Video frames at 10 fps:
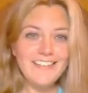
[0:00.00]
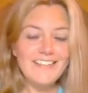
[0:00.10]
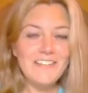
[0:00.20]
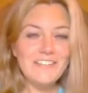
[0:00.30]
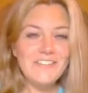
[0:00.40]

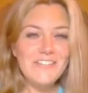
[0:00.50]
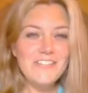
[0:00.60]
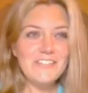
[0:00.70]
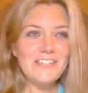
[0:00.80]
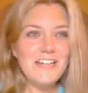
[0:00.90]
got there
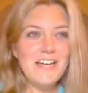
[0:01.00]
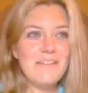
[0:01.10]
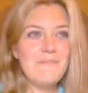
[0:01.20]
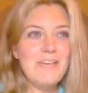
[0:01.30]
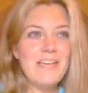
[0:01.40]
just in
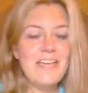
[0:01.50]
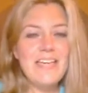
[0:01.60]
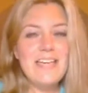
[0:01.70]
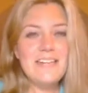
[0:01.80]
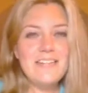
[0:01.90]
time,
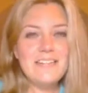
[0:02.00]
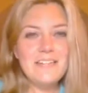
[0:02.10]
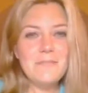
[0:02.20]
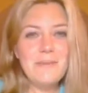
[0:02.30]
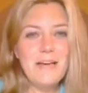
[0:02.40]
and
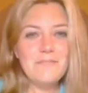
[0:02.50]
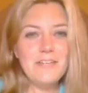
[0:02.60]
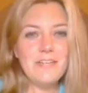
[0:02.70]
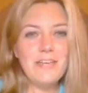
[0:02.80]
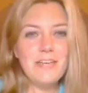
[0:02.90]
ended up
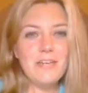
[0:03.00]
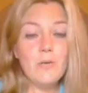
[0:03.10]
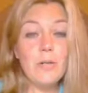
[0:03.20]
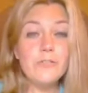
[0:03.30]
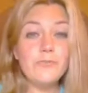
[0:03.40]
having a
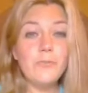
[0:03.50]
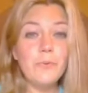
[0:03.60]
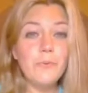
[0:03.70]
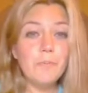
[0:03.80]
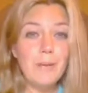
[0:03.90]

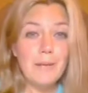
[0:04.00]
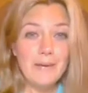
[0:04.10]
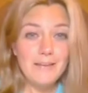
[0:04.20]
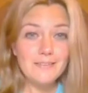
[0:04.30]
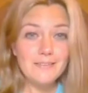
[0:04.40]
quadruple
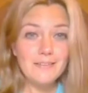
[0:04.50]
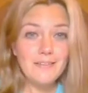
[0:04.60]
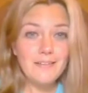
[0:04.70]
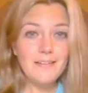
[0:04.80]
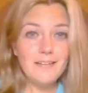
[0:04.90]
bypass
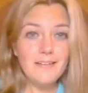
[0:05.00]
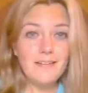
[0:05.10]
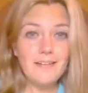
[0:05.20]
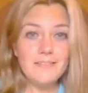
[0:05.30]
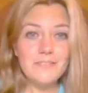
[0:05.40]

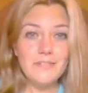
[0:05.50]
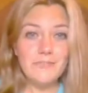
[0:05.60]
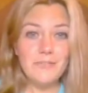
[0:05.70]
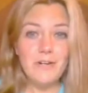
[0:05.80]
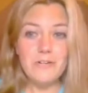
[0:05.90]

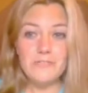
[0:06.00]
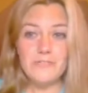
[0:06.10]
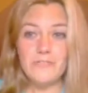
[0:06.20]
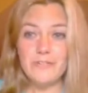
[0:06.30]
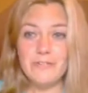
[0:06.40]
surgery, heart
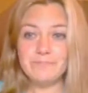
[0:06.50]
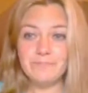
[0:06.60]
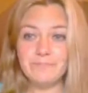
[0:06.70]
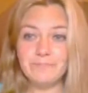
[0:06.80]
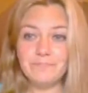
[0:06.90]
surgery.
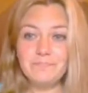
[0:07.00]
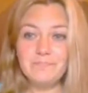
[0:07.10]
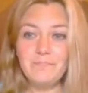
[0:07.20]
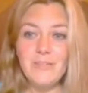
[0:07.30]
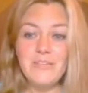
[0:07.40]

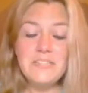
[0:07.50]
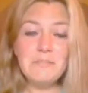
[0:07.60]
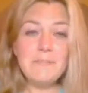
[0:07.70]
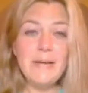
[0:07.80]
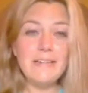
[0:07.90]
And
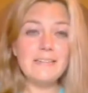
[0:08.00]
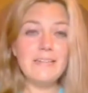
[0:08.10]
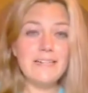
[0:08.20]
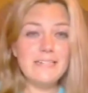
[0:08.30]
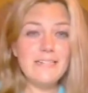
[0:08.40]
this was back in
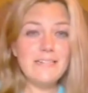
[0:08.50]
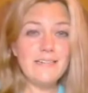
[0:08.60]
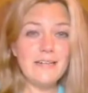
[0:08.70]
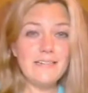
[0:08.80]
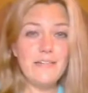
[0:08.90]

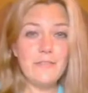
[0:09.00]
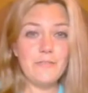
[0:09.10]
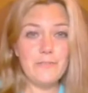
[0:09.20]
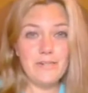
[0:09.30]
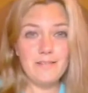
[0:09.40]

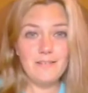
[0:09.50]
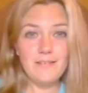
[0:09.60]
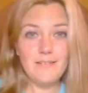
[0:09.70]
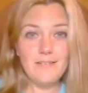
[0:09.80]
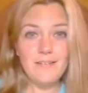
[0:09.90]
1993.
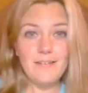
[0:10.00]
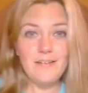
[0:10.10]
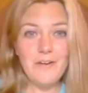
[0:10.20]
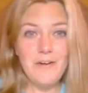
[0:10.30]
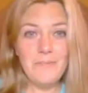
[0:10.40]

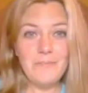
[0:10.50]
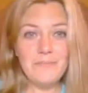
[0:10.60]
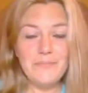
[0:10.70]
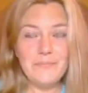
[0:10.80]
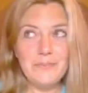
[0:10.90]

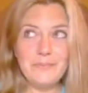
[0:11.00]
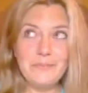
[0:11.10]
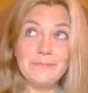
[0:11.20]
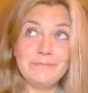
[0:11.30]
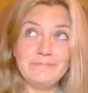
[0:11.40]

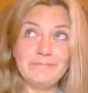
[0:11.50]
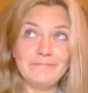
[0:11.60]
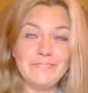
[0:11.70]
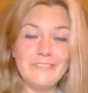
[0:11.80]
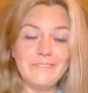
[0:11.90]
So,
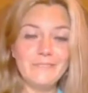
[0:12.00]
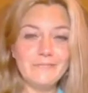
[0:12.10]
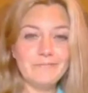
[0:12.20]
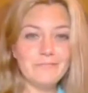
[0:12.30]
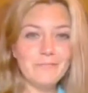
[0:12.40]

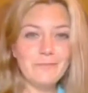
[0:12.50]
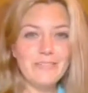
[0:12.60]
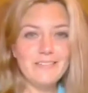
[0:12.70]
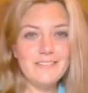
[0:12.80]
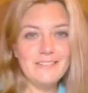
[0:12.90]

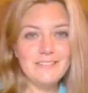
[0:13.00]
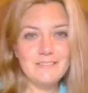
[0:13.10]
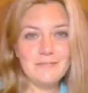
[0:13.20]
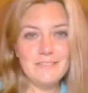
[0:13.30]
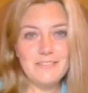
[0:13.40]

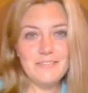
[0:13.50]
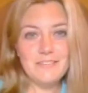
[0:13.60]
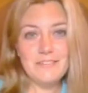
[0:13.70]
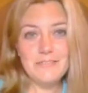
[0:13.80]
26